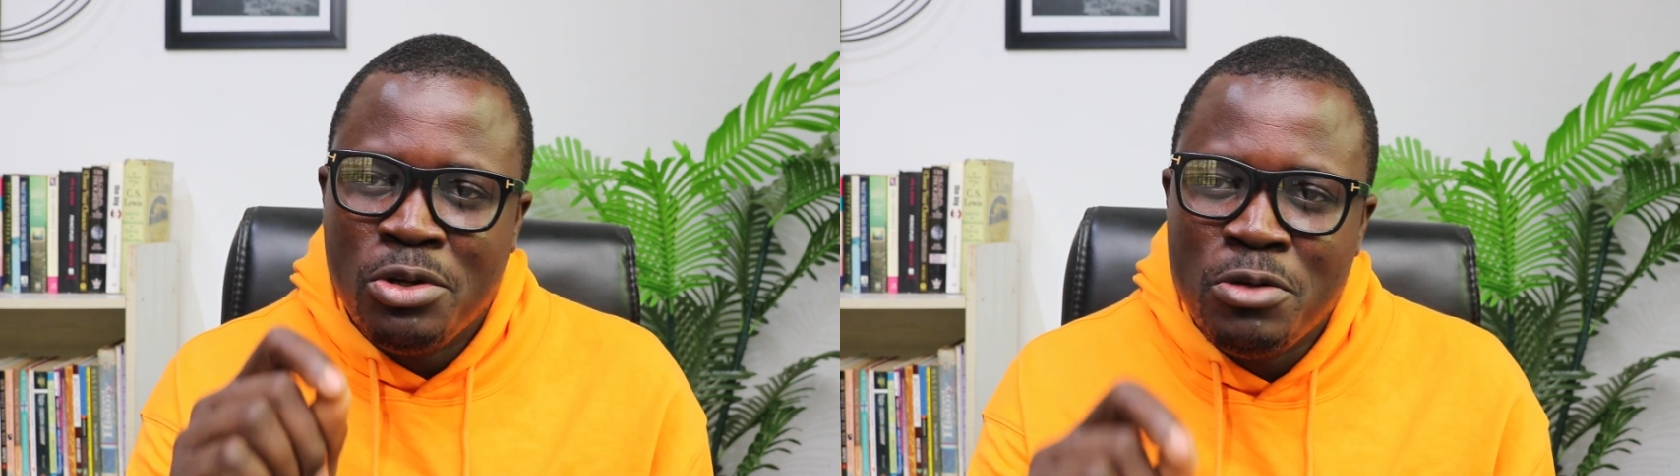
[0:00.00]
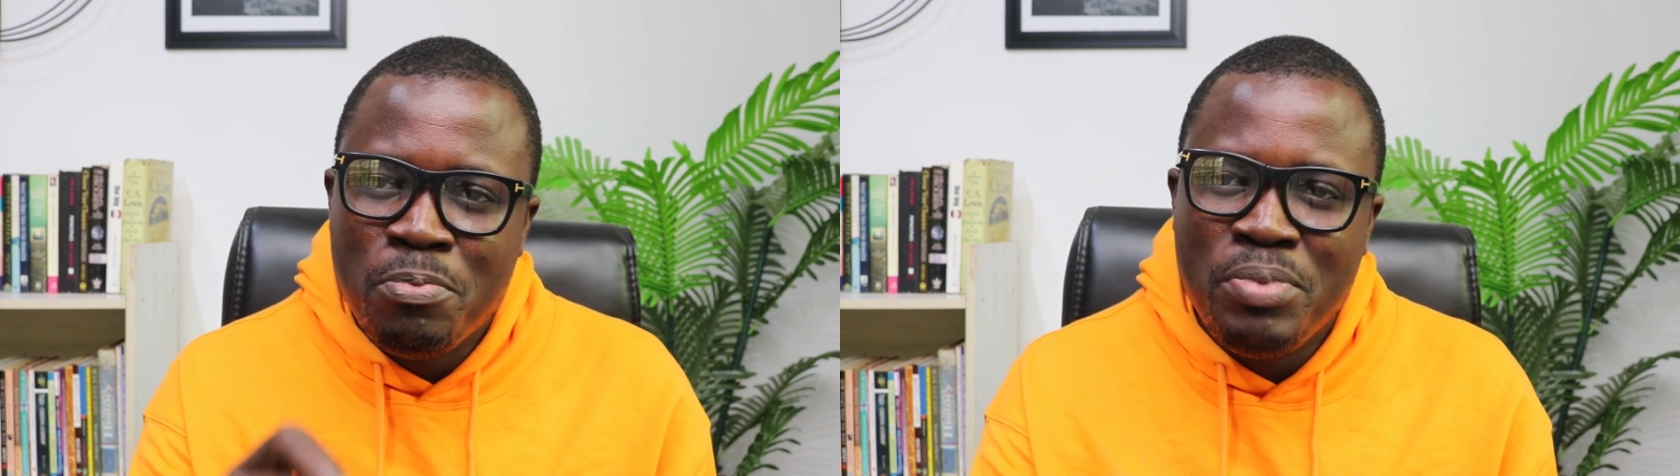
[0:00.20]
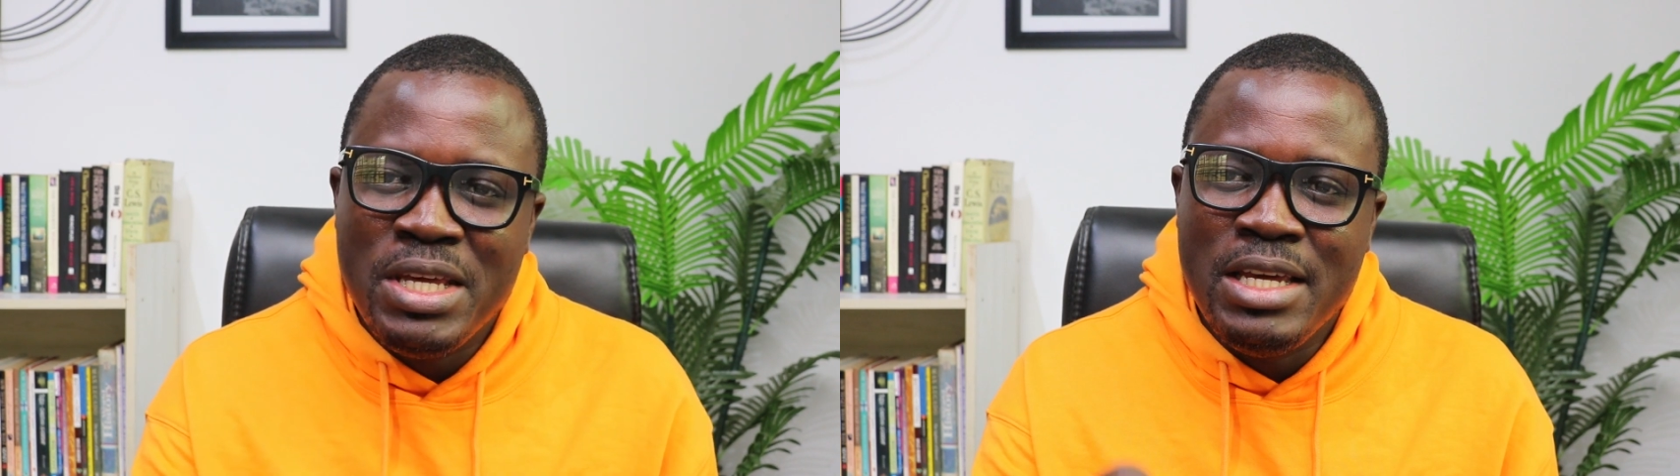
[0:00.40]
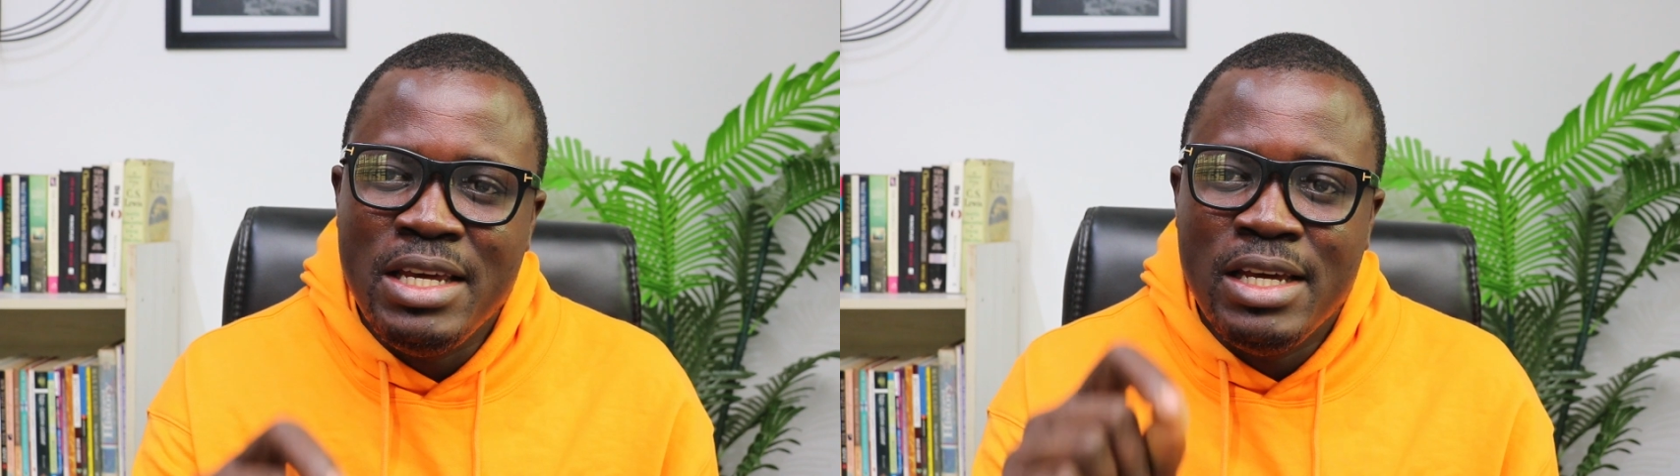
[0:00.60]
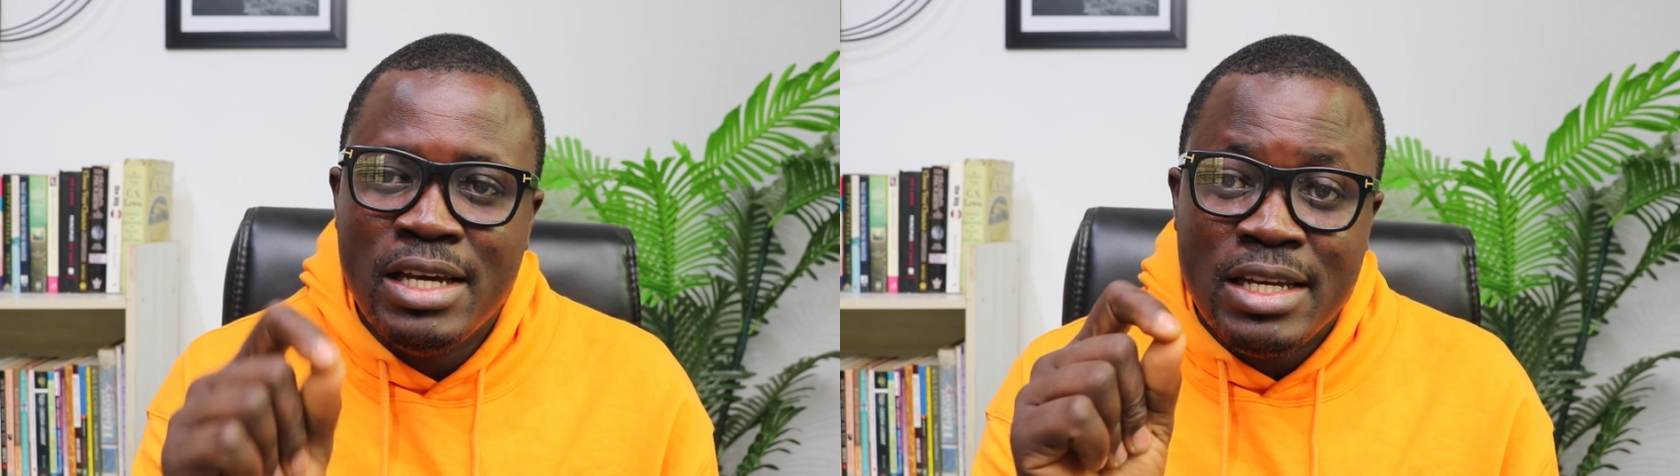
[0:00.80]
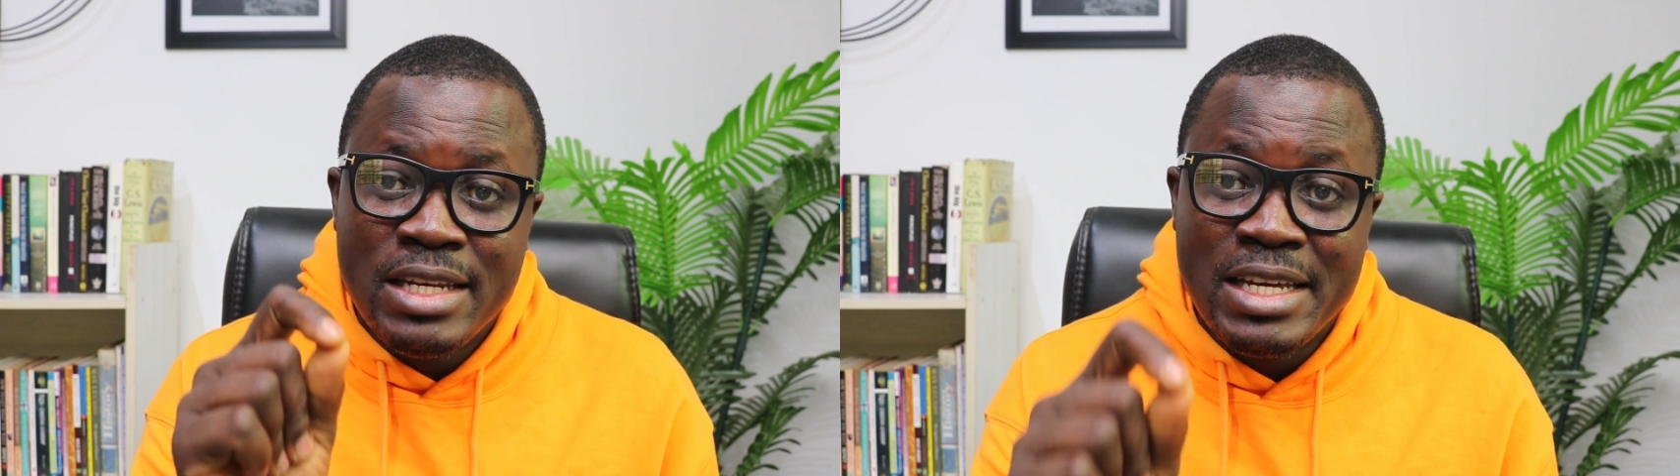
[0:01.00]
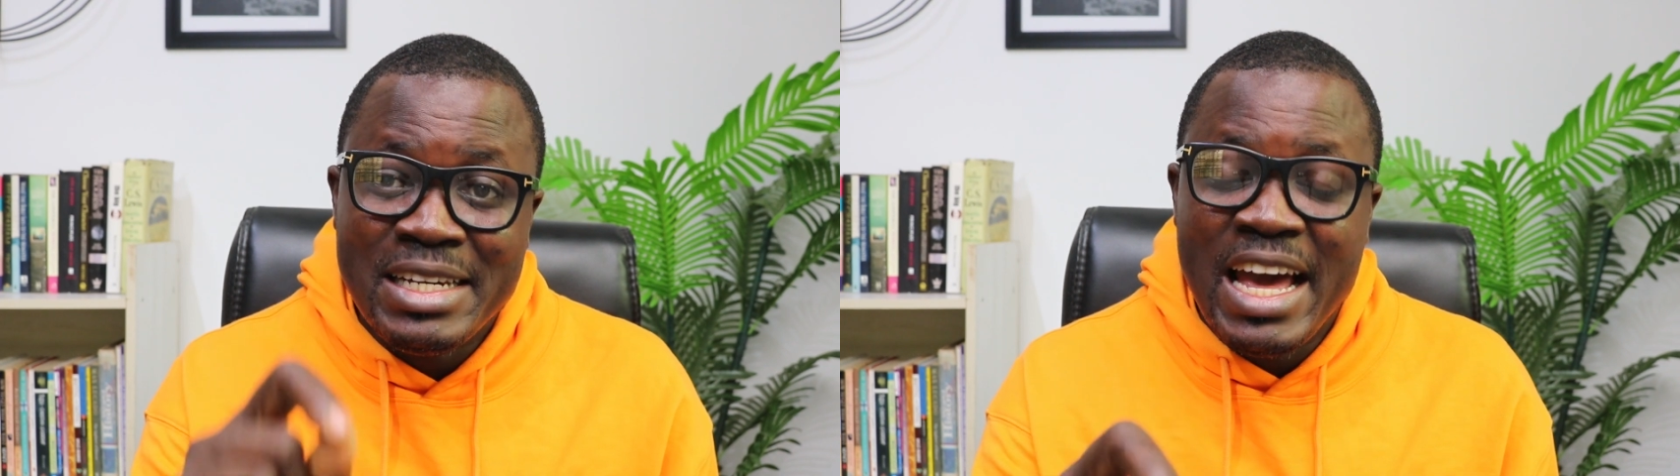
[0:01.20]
Don't be the